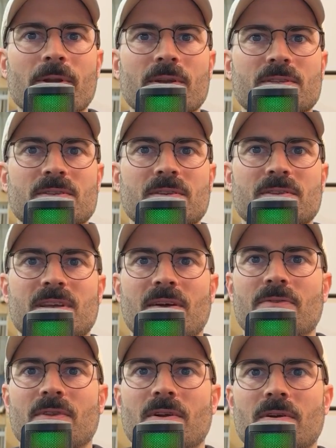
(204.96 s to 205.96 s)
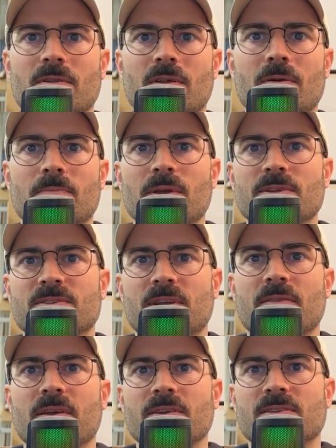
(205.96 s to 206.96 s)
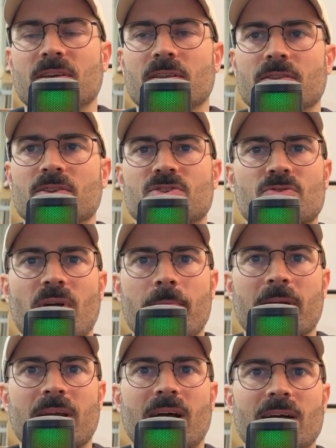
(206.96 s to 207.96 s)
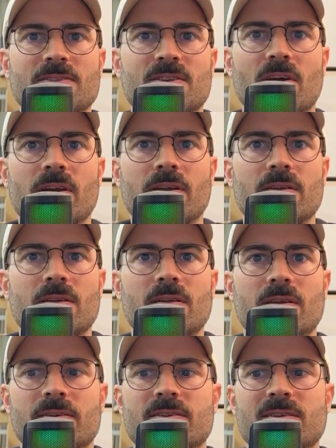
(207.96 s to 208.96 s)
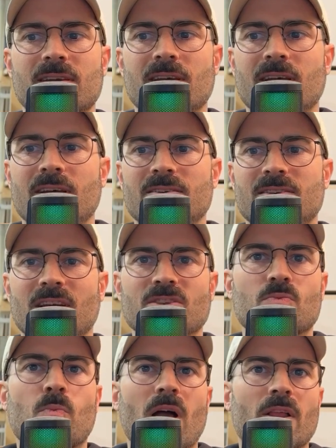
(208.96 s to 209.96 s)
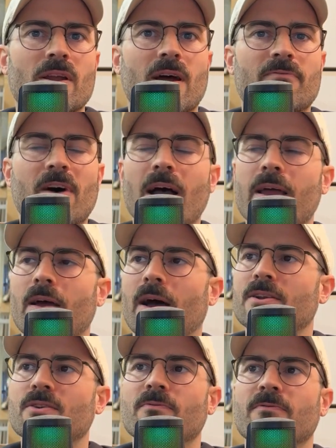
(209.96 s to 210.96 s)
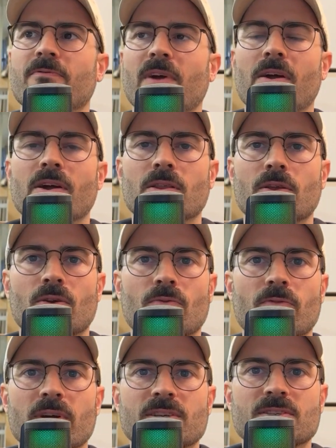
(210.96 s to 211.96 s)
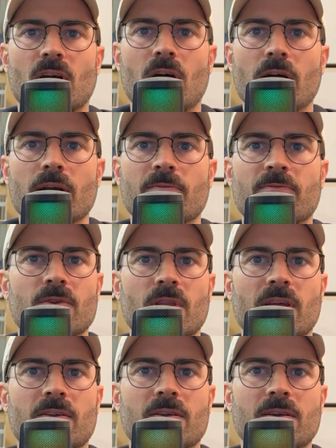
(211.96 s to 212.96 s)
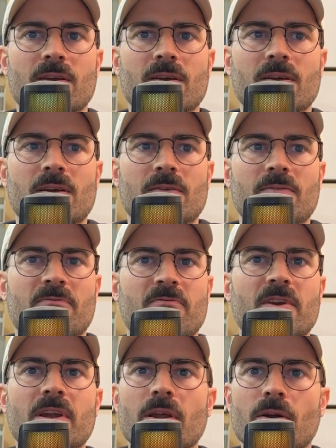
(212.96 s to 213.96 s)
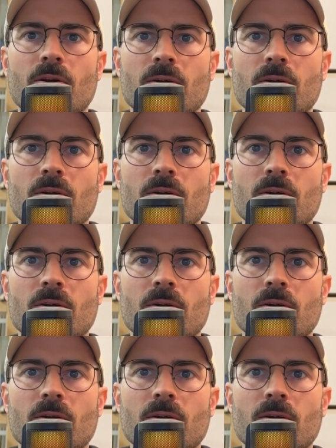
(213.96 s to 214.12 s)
It's out there in a lot of places, I think. It's got like the ceramic guides on it. It does well enough. I do very little resawing for like veneer